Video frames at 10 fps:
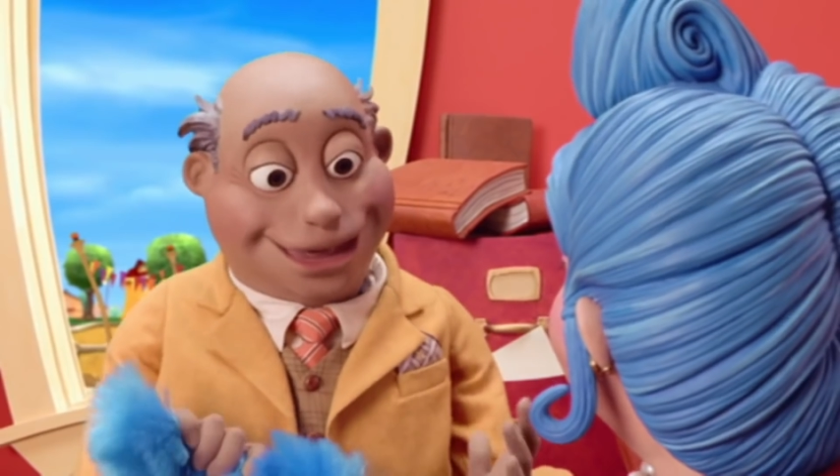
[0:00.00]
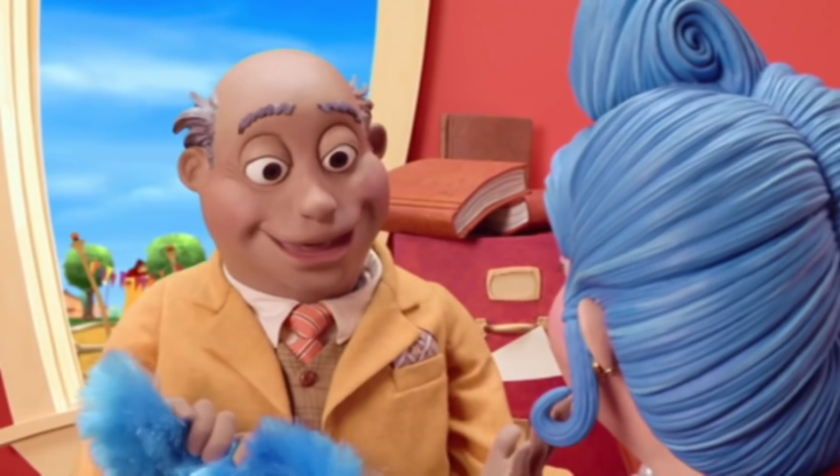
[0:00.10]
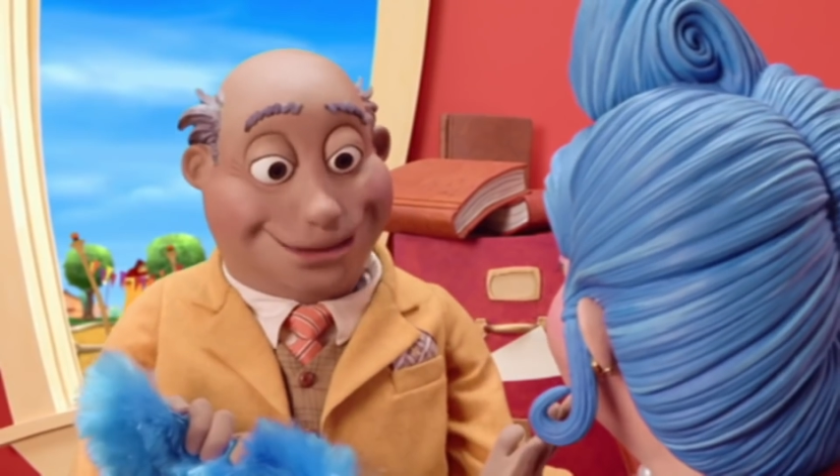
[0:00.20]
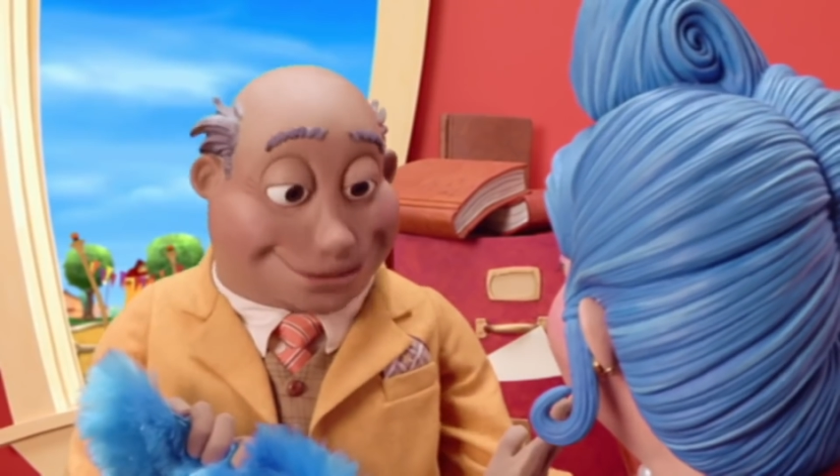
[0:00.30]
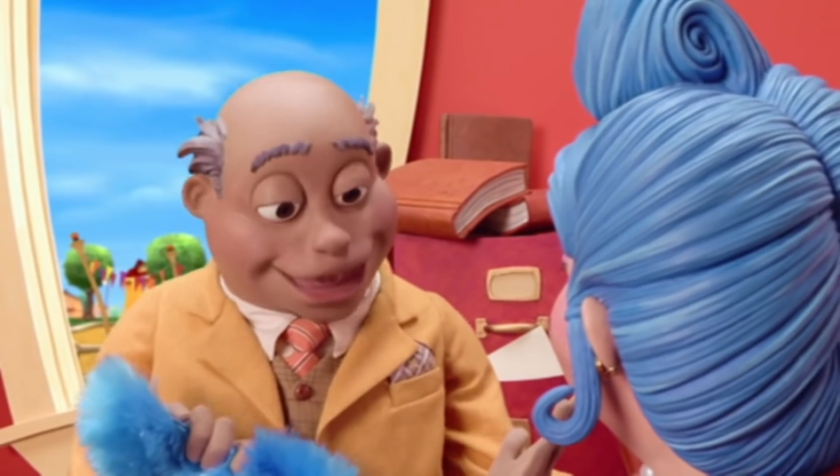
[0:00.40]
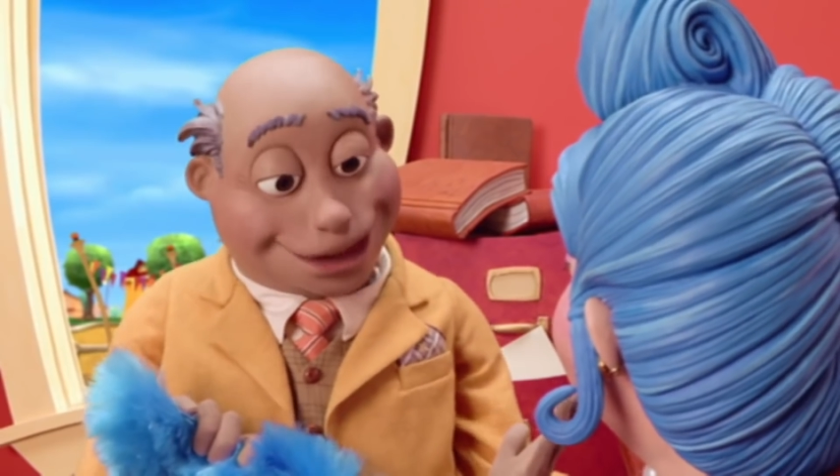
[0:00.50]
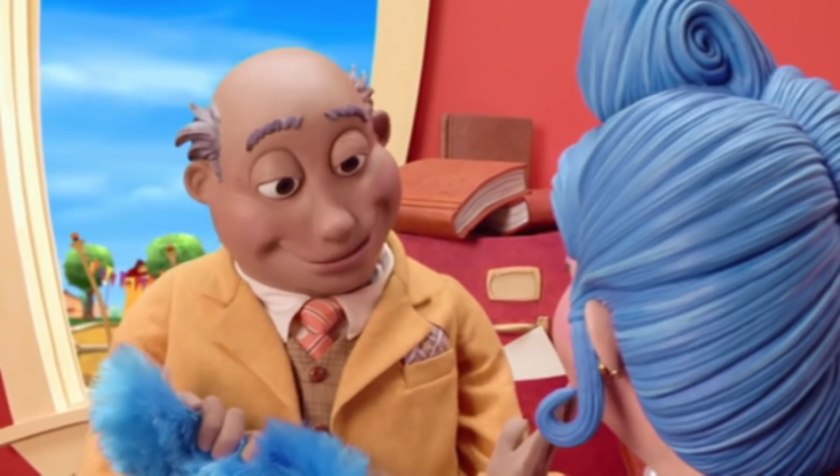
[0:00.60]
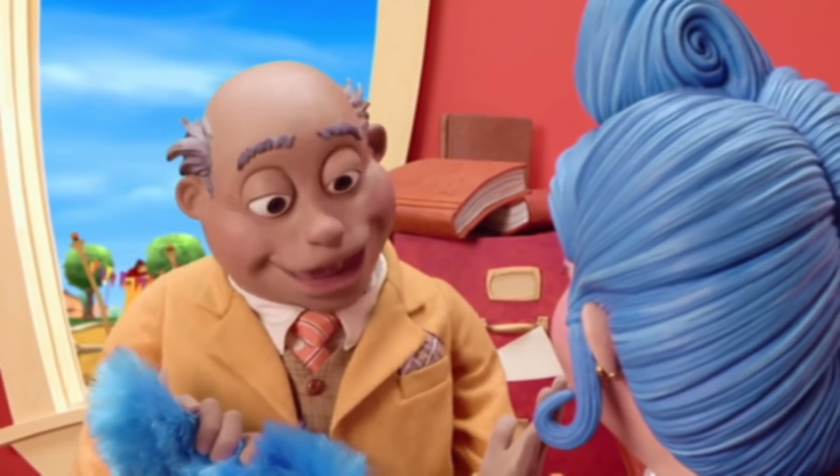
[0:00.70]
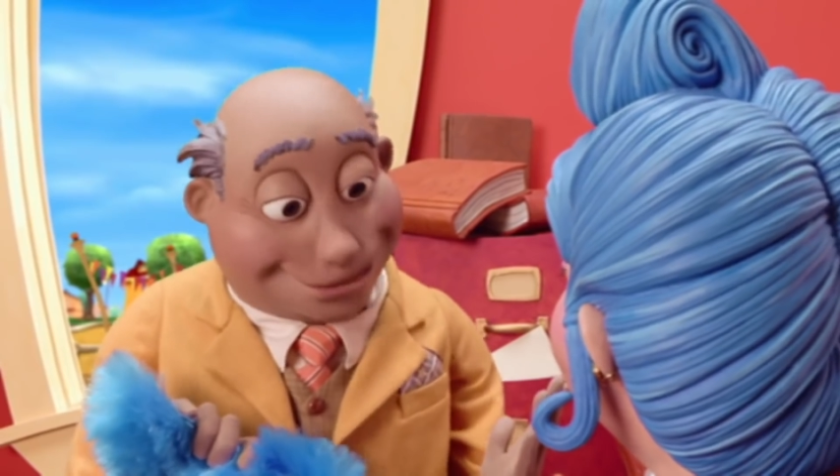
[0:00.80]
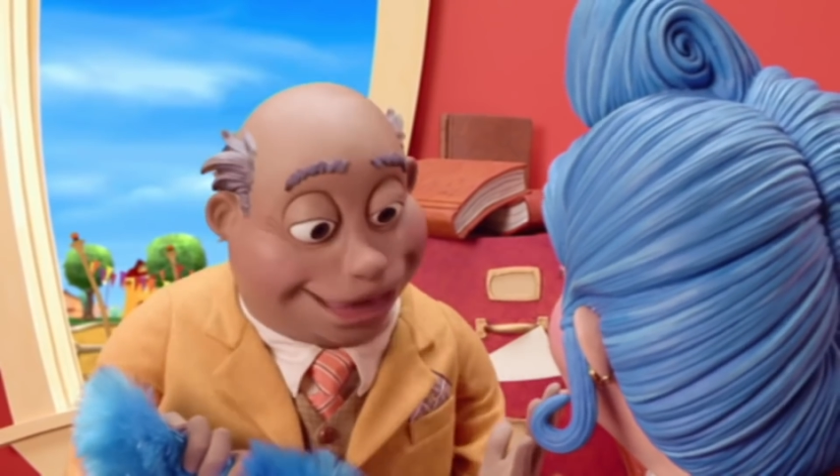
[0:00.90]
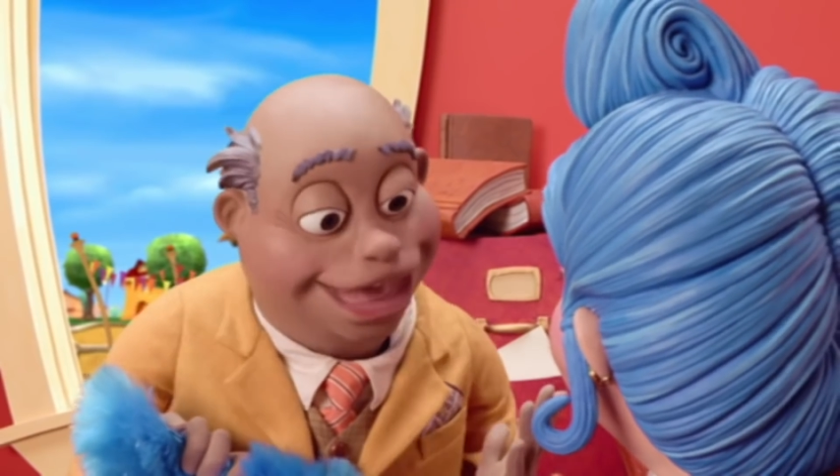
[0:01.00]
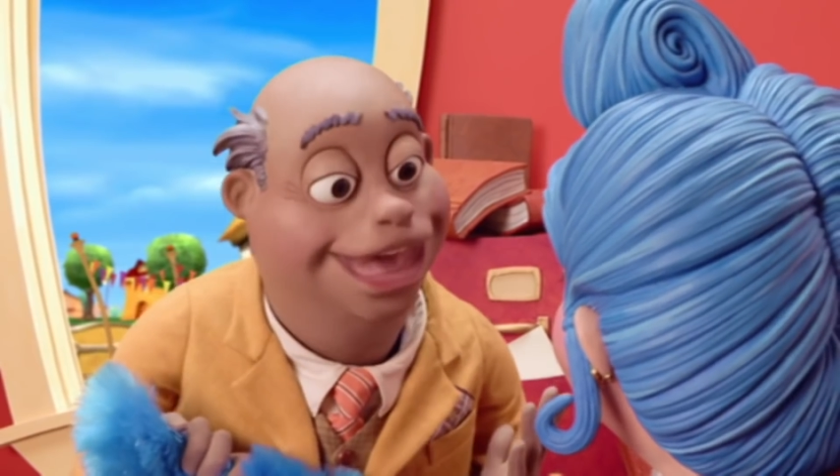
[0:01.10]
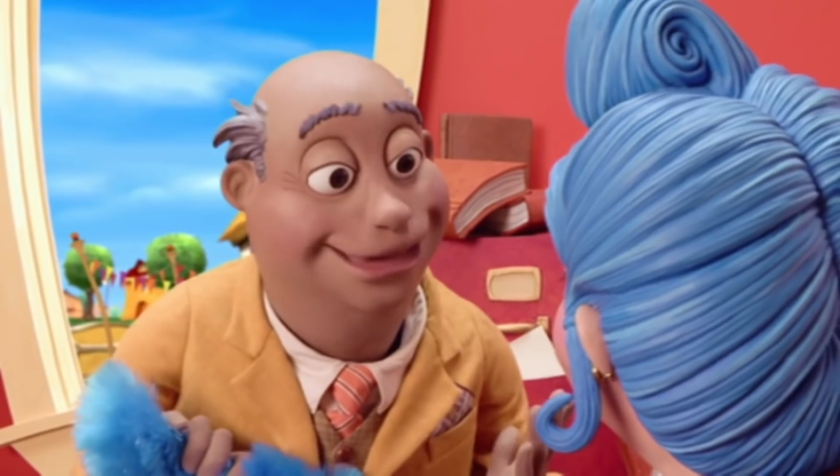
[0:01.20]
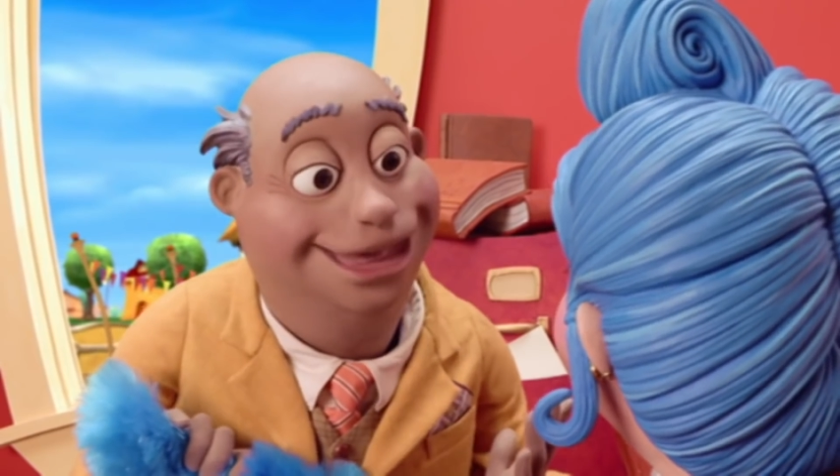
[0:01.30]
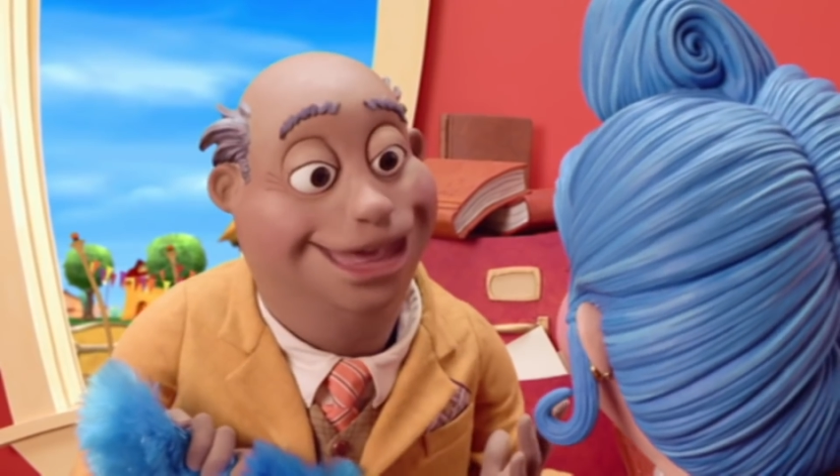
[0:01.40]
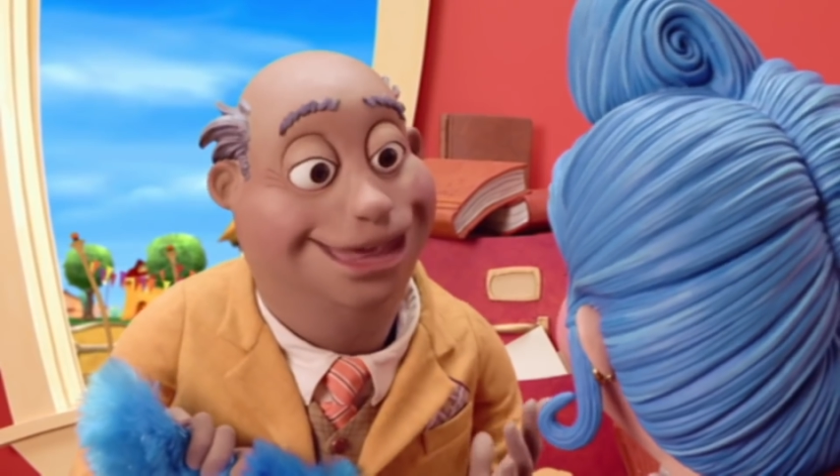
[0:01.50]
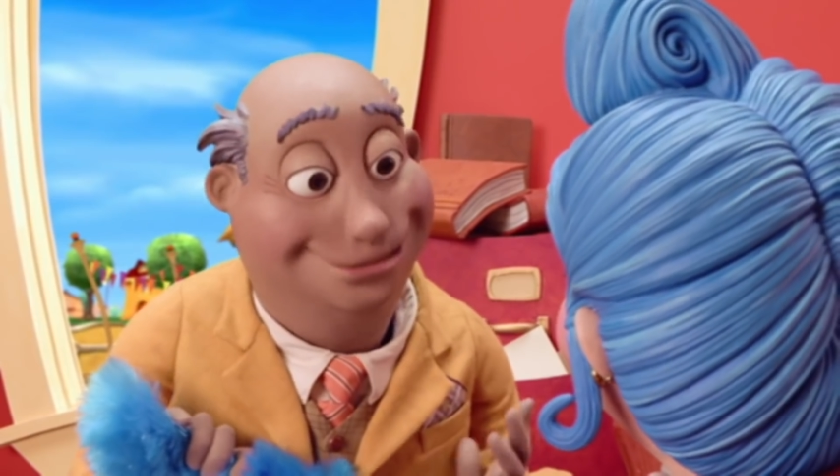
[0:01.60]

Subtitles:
What's to know?